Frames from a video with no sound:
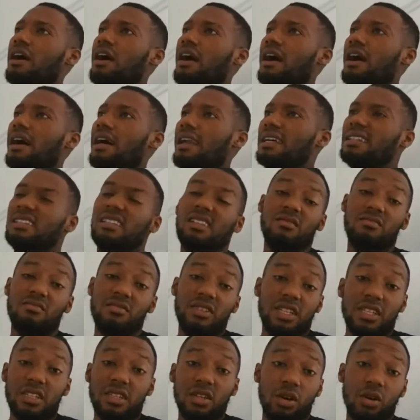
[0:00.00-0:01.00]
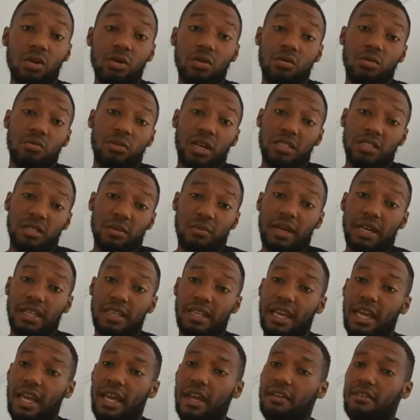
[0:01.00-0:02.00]
and I didn't really know much
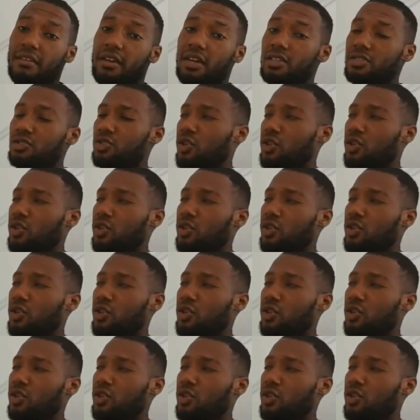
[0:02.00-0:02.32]
about the area.